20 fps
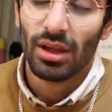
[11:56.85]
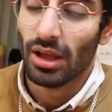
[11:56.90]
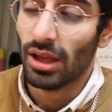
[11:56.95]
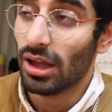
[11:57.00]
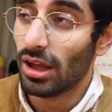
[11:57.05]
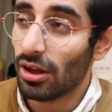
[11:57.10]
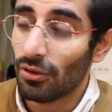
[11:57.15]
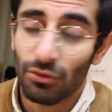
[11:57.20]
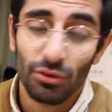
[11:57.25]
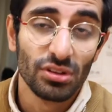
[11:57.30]

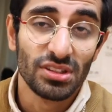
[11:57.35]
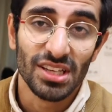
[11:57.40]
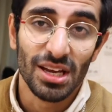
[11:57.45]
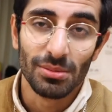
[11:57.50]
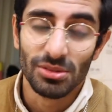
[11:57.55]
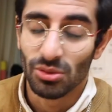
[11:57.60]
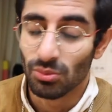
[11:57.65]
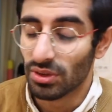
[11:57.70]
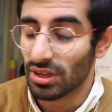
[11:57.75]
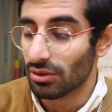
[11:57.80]
a few
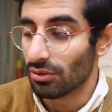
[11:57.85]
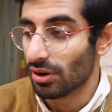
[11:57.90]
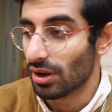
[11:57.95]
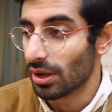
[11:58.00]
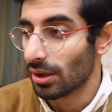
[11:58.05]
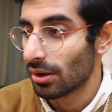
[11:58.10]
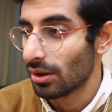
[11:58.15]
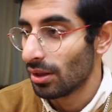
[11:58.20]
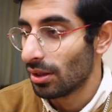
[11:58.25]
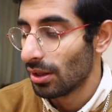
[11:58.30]
times a week,
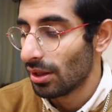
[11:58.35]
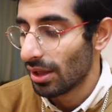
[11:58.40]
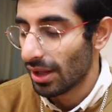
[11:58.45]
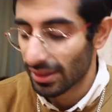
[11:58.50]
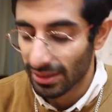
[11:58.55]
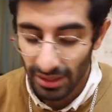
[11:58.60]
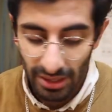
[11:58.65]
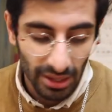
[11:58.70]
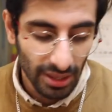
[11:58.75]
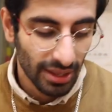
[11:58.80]
right?
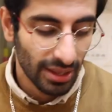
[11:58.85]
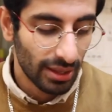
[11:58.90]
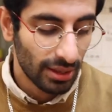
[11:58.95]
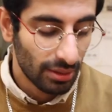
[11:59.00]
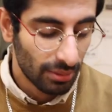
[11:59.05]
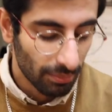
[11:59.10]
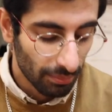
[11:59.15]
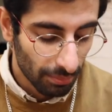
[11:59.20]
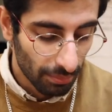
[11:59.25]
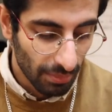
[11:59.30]
And then I
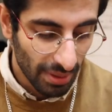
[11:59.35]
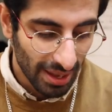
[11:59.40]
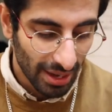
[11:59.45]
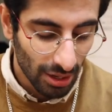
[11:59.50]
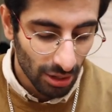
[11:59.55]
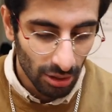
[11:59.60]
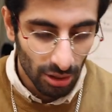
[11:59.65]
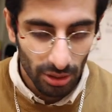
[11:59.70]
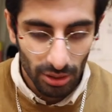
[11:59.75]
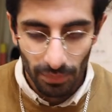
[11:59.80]

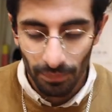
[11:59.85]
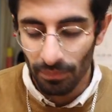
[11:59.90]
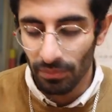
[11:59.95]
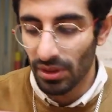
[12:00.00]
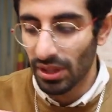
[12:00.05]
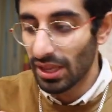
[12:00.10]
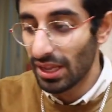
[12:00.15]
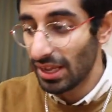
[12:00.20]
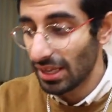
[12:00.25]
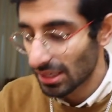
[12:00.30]
make a lot.
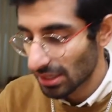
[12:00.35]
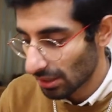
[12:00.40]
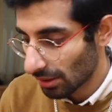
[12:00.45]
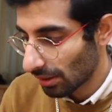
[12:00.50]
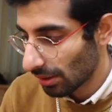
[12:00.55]
Eat